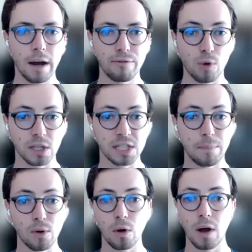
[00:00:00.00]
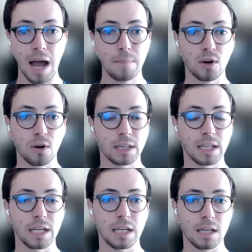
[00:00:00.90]
for example, I'm
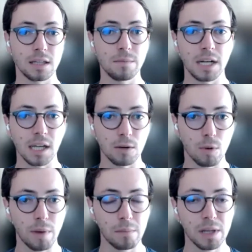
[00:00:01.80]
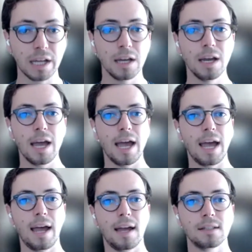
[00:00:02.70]
currently in the Dominican Republic,
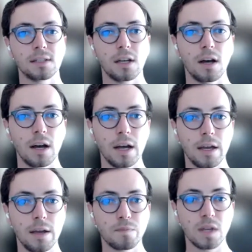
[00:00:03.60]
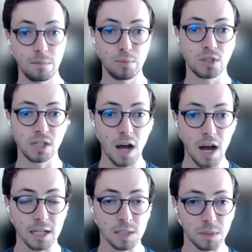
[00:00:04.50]
and in Punta
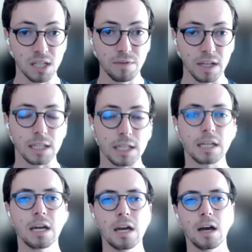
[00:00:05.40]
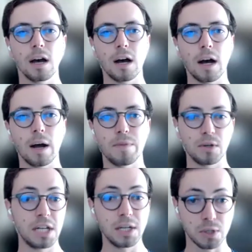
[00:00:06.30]
Cana specifically, there's
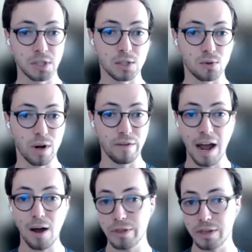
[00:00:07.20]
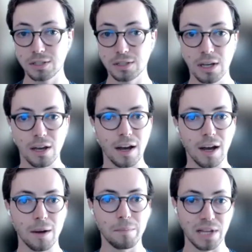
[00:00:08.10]
an interesting story of how this
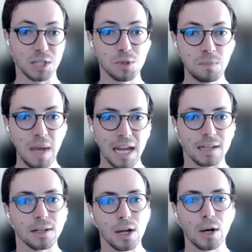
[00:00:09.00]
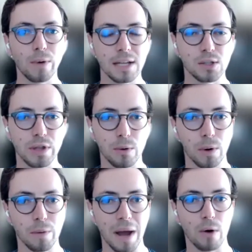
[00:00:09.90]
place was made, right? So there
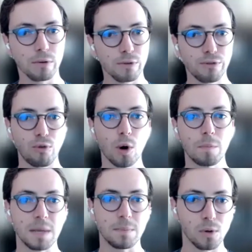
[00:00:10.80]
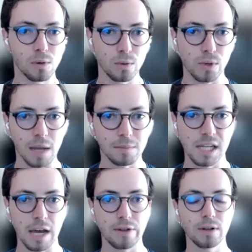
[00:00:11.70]
were about 4 people who came
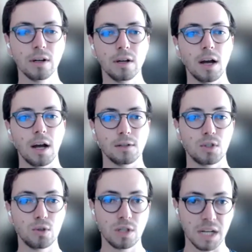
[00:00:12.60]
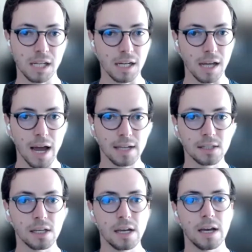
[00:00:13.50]
together, 2 Dominican guys,